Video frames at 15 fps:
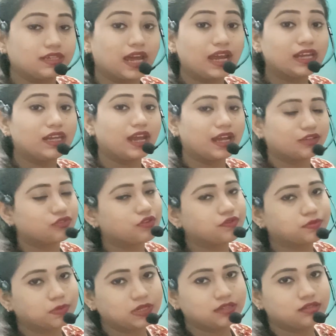9 lakhs of
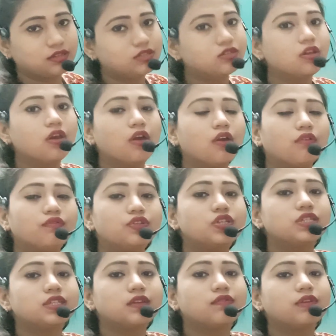species, which
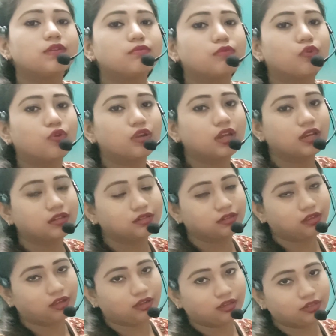is even more than
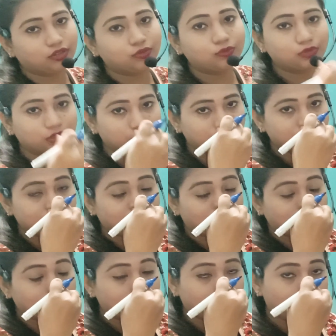2/3
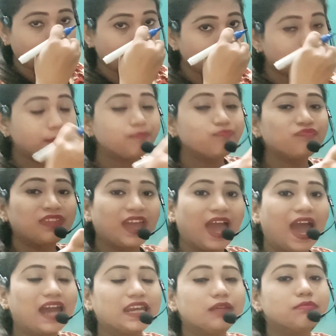of the whole
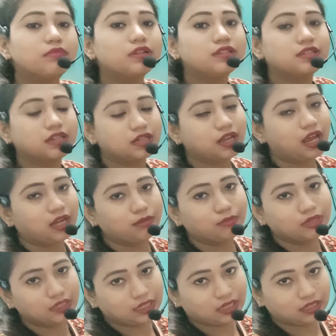animals in the
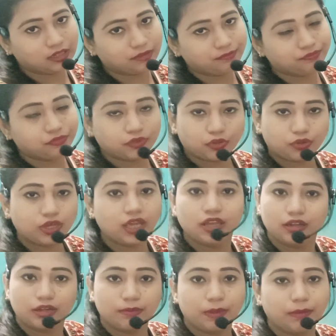animal kingdom.
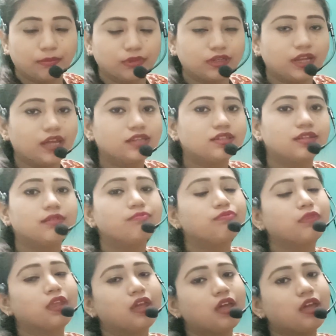Okay, remember that.
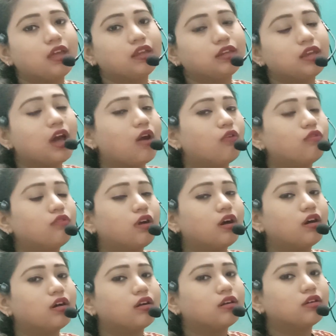Now
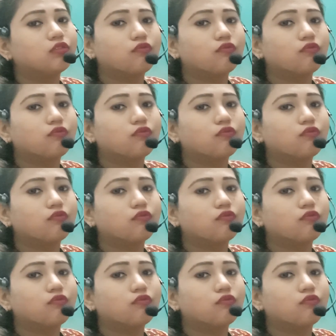a